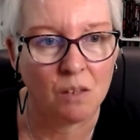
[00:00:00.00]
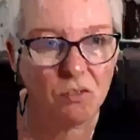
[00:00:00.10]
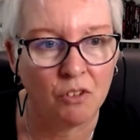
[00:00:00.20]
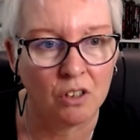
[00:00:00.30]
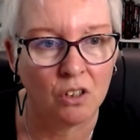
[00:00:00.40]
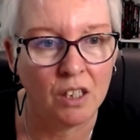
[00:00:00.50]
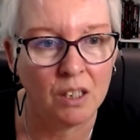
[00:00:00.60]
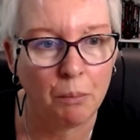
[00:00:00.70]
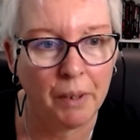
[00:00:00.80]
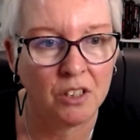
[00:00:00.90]
So we've got 9
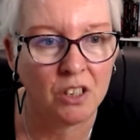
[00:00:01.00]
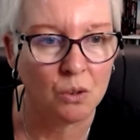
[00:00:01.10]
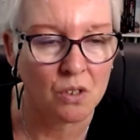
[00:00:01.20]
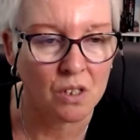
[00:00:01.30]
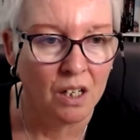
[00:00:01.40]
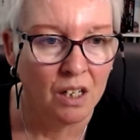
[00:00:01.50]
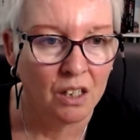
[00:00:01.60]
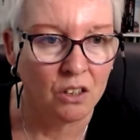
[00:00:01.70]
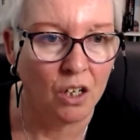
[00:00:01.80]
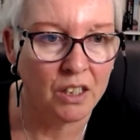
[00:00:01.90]
of Pentacles,
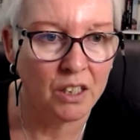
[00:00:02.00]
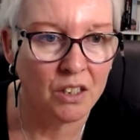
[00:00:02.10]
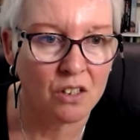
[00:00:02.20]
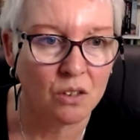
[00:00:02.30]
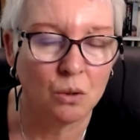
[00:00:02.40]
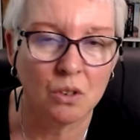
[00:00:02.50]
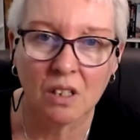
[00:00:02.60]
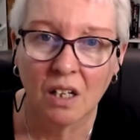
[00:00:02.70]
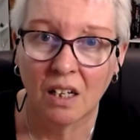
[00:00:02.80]
9 of Swords,